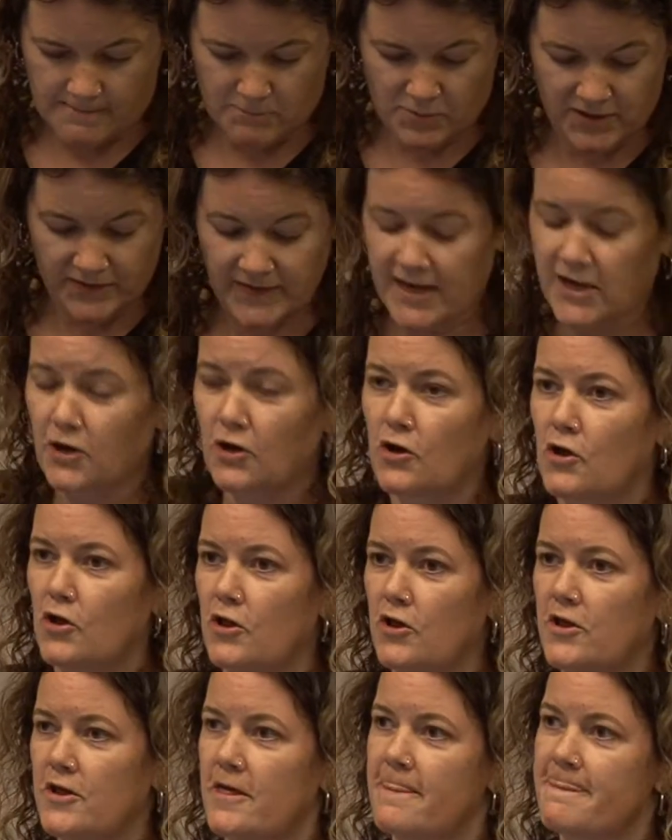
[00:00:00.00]

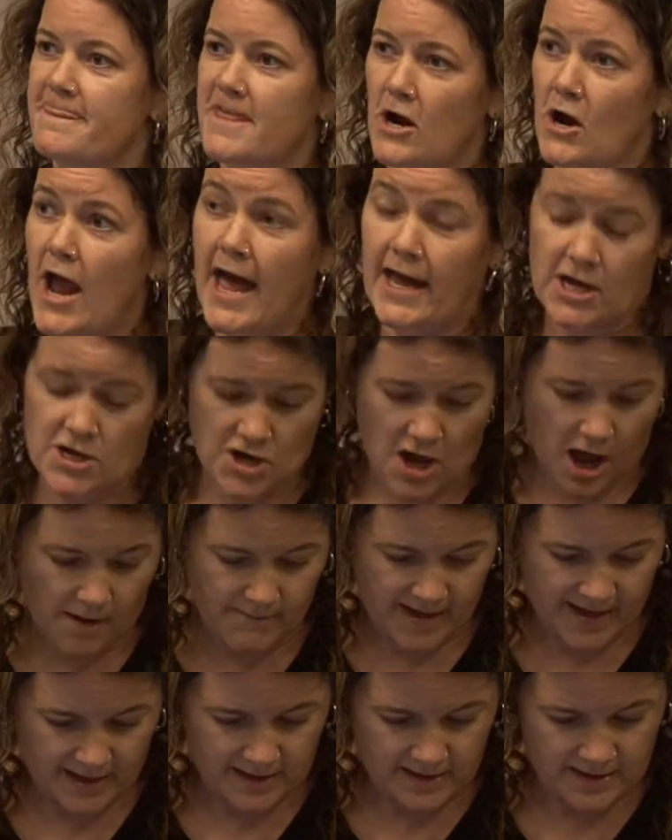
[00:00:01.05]
political, they're
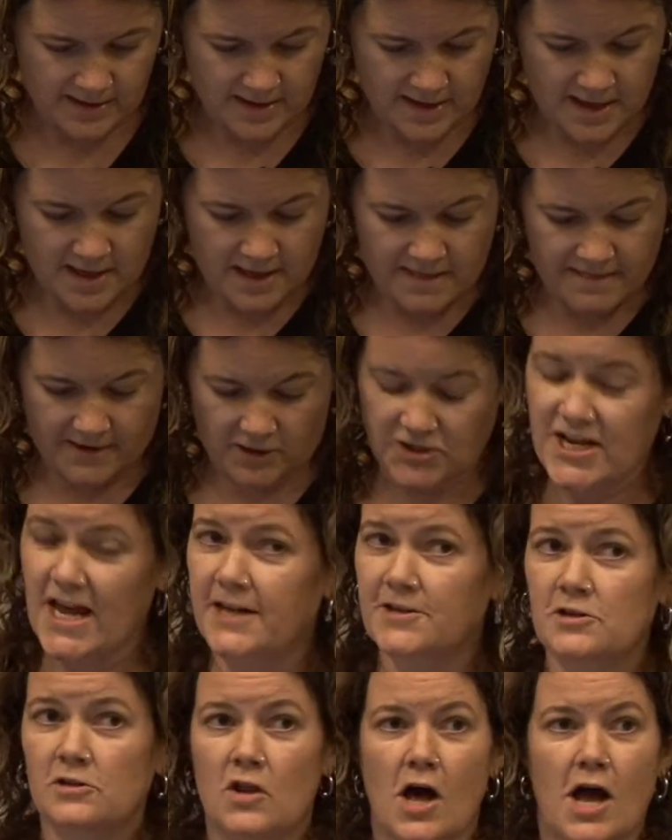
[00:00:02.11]
economic, they're
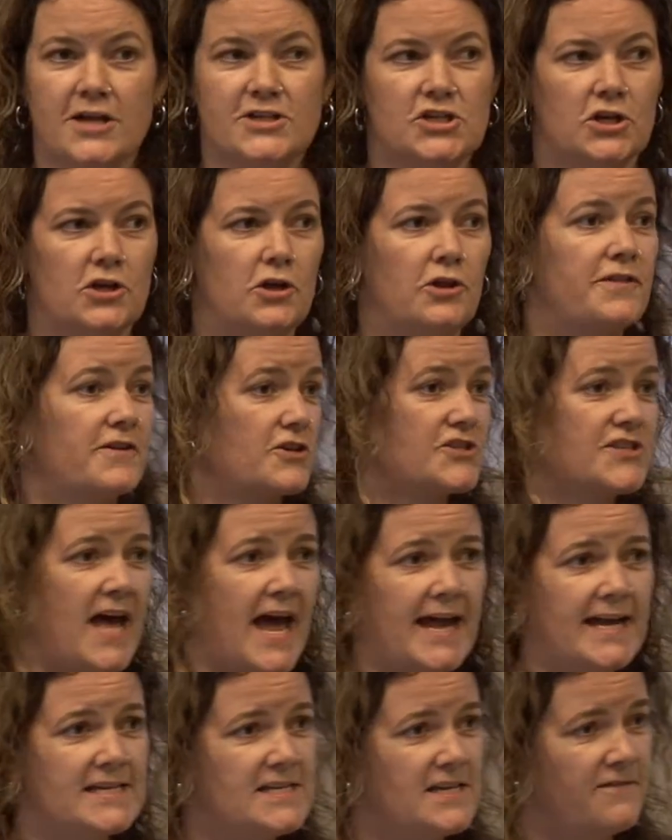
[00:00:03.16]
technological, they're
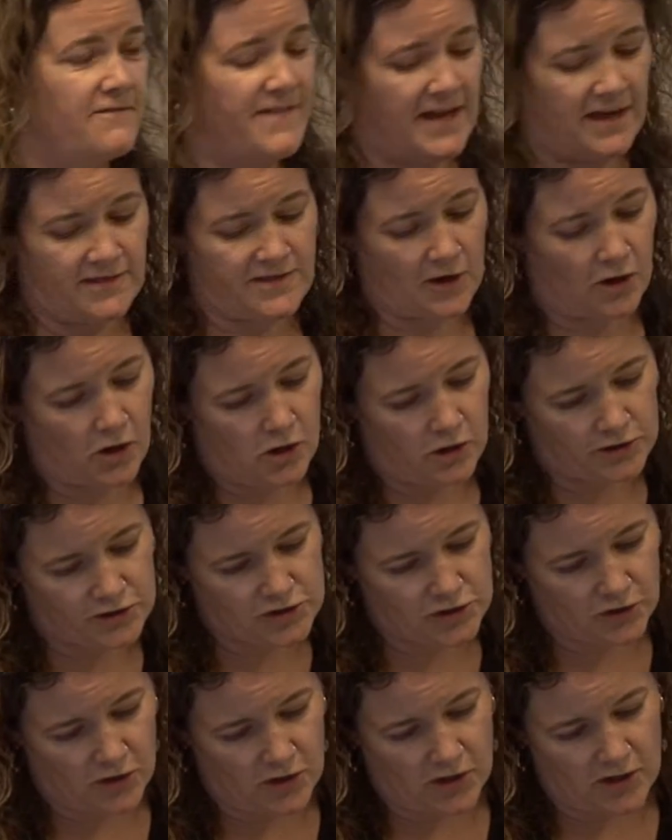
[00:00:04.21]
scientific, they're
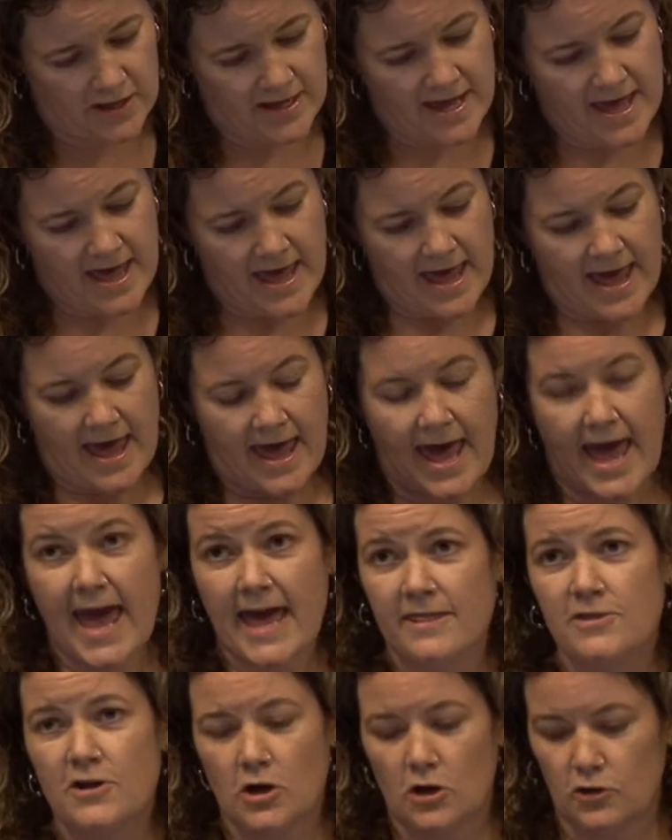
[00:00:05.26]
cultural,
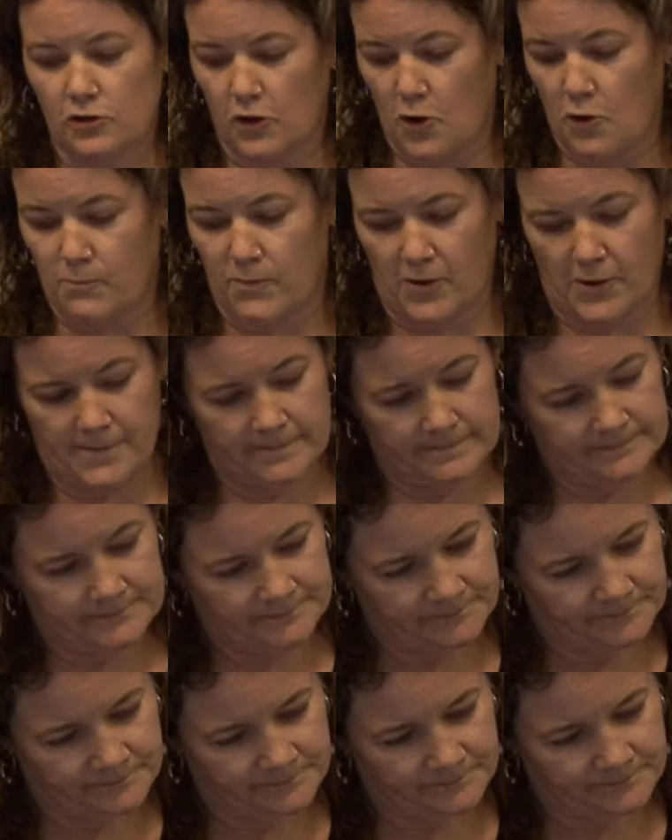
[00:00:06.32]
and they're global.